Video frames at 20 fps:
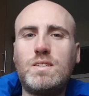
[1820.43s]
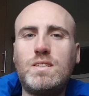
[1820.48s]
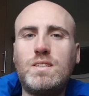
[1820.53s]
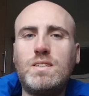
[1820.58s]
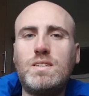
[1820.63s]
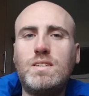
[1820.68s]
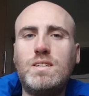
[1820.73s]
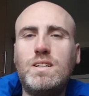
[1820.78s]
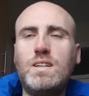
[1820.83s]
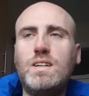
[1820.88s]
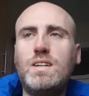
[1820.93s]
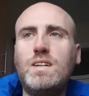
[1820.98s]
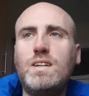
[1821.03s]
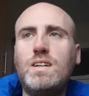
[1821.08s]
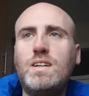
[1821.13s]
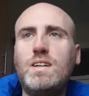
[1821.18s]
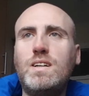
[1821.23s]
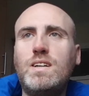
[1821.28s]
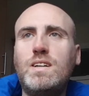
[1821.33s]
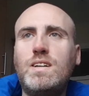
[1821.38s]
it
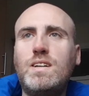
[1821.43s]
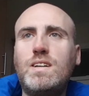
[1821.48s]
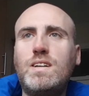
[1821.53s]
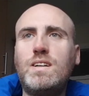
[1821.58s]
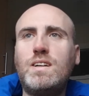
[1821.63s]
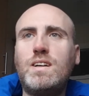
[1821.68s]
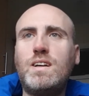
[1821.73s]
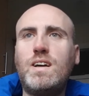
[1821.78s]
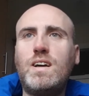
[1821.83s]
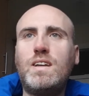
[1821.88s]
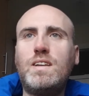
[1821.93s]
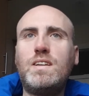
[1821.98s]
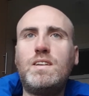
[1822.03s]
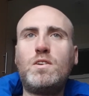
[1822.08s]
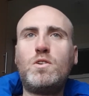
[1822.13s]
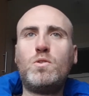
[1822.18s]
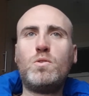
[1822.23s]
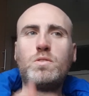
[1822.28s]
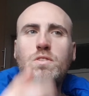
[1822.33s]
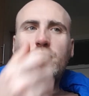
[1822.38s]

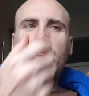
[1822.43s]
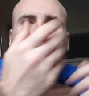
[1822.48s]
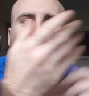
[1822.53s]
and go to